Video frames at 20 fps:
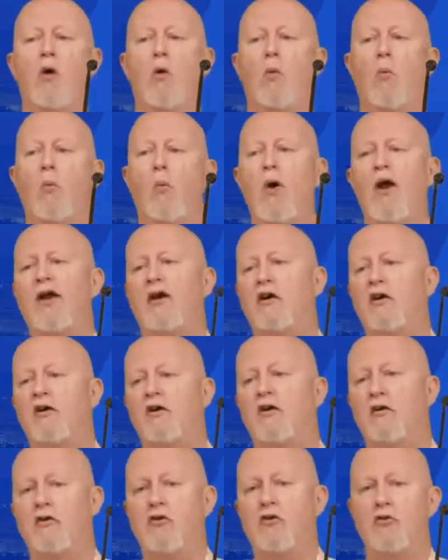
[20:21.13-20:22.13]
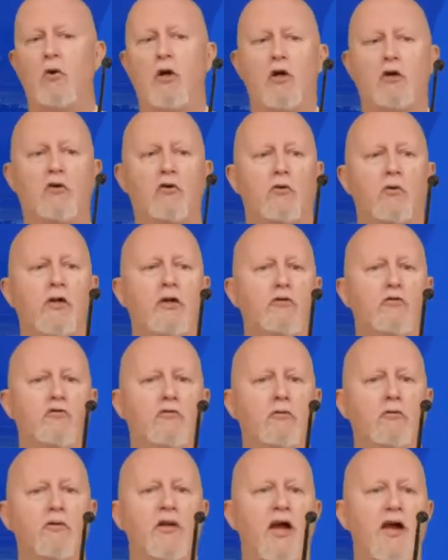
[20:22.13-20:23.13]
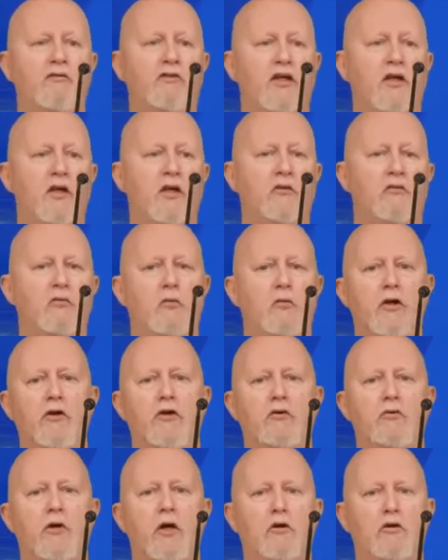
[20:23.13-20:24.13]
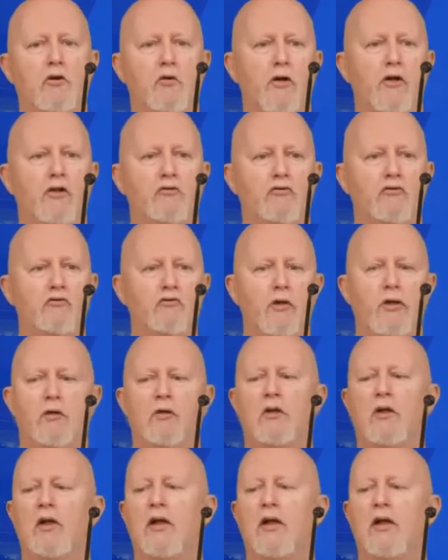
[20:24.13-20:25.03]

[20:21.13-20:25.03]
where you are going to navigate, where you are going to drill.